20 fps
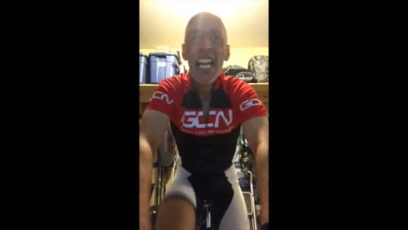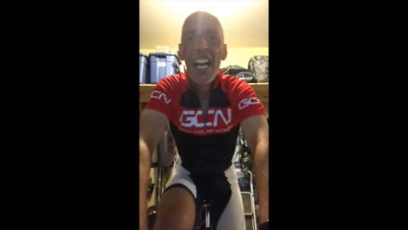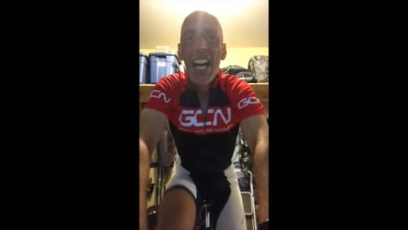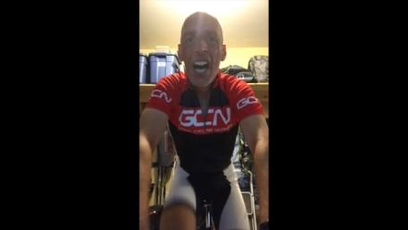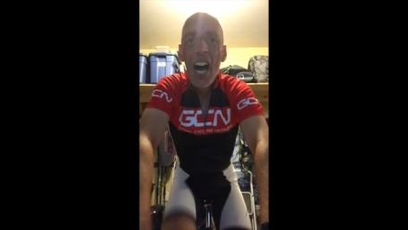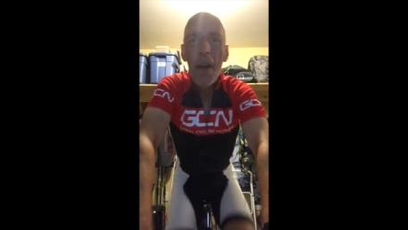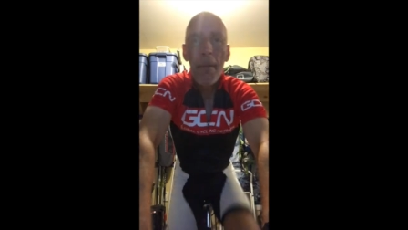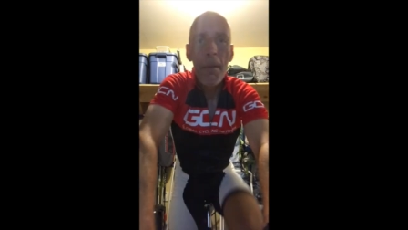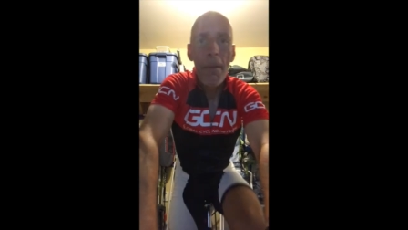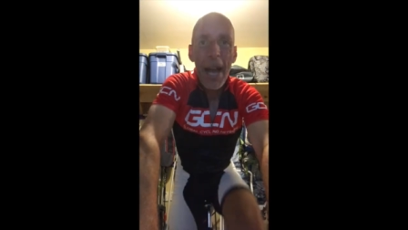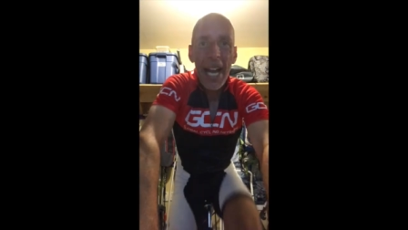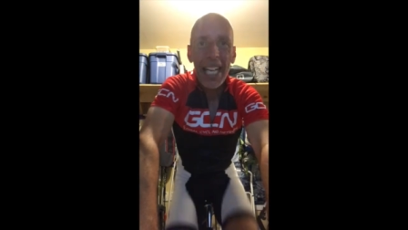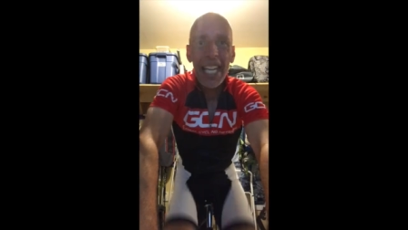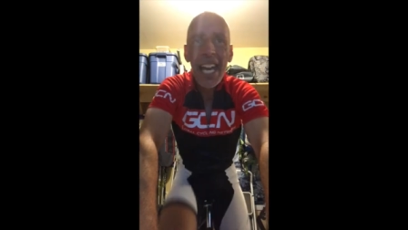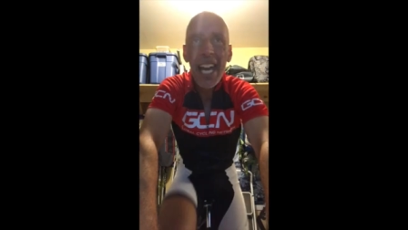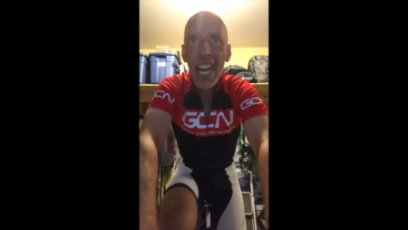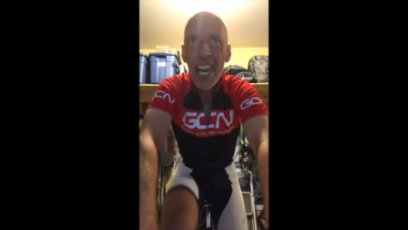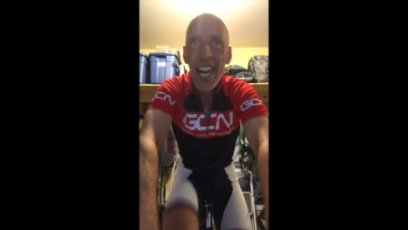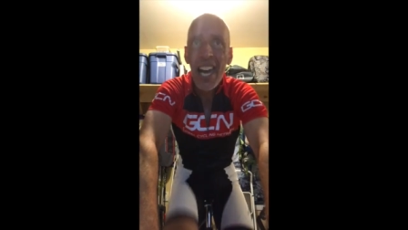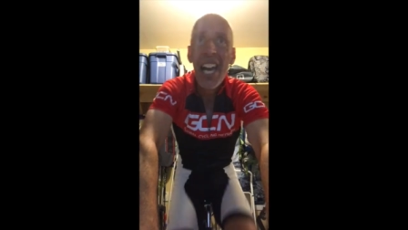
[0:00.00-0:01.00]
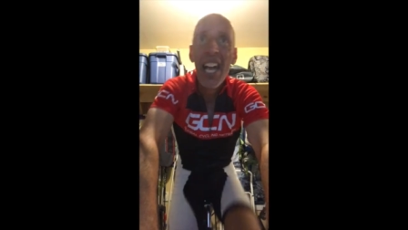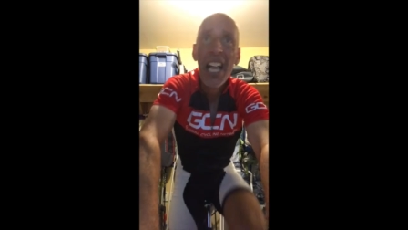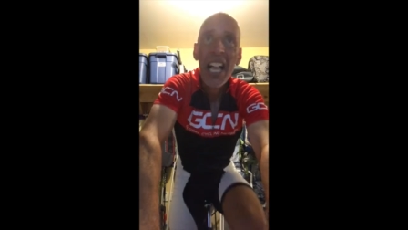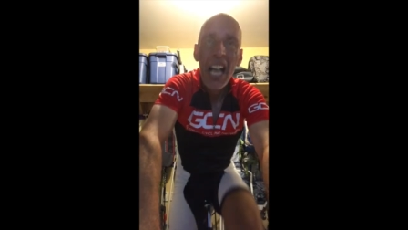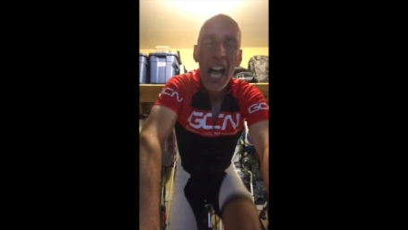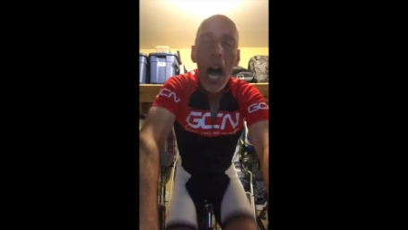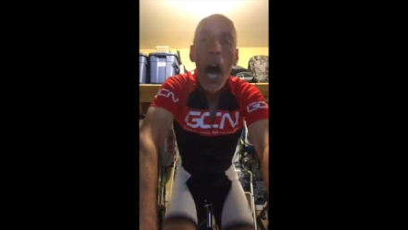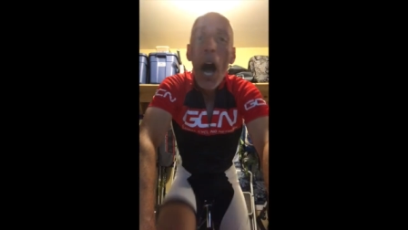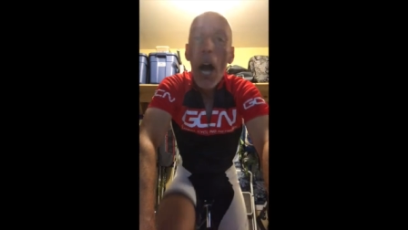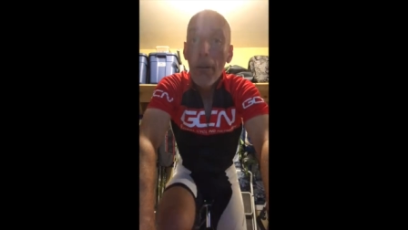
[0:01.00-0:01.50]
I'll be back,
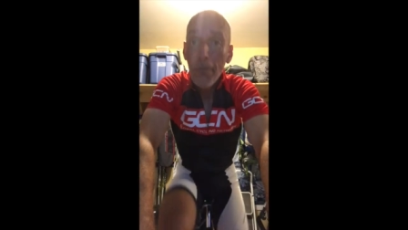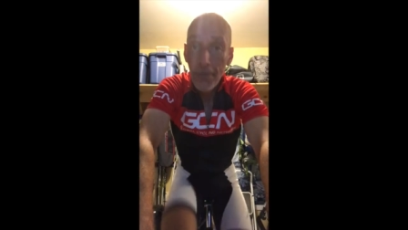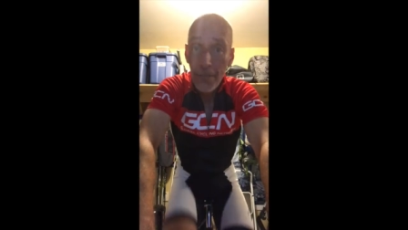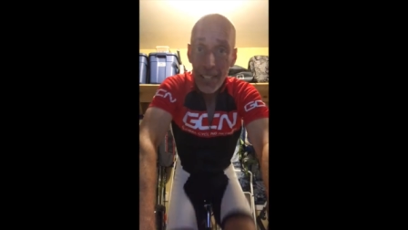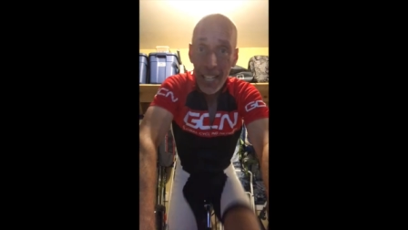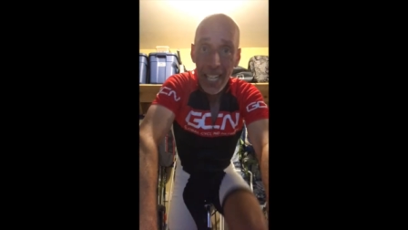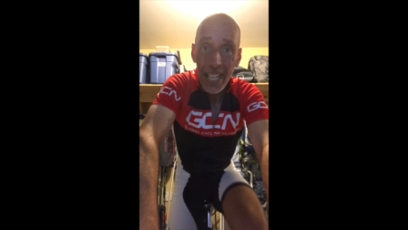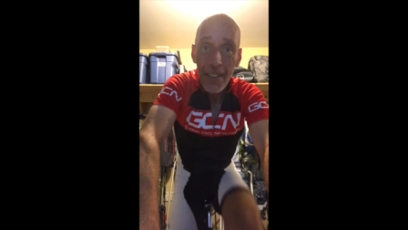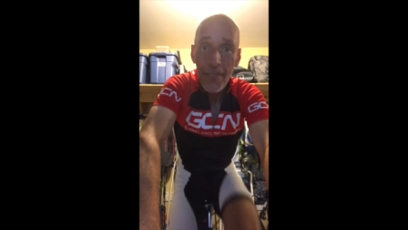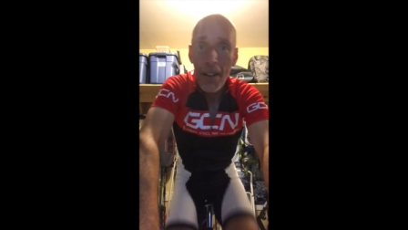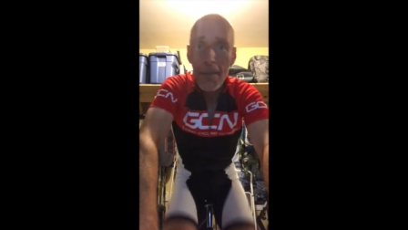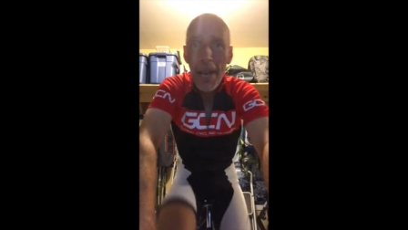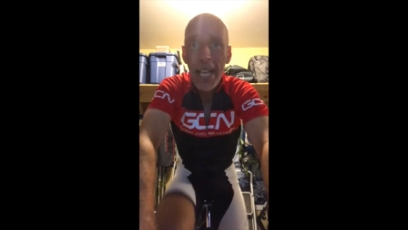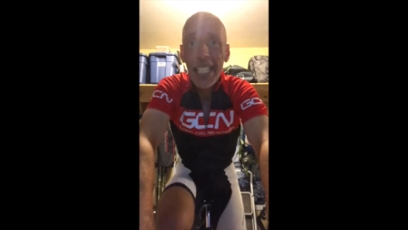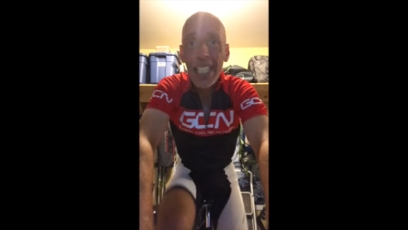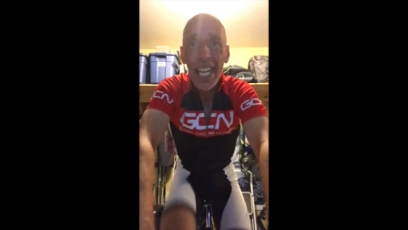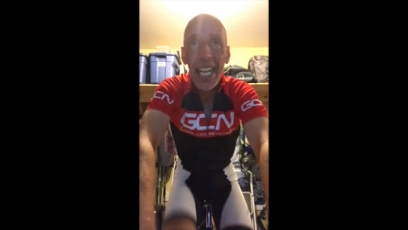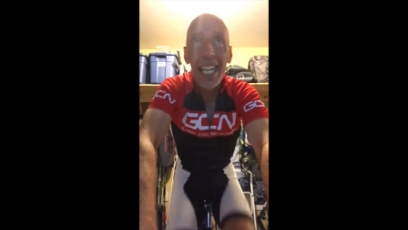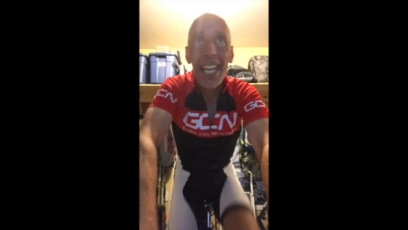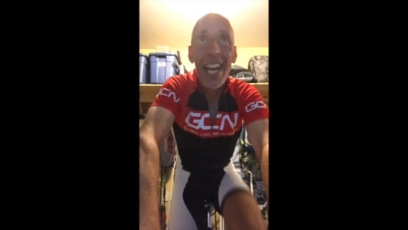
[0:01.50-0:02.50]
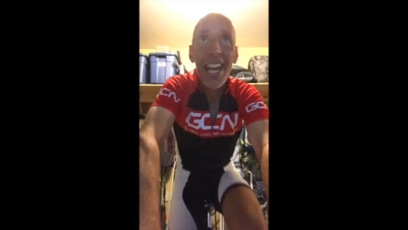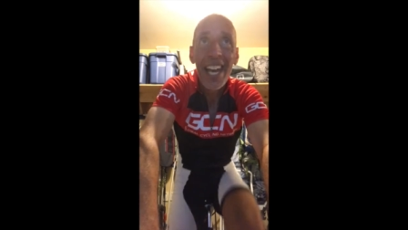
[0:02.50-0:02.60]
hopefully, if I make it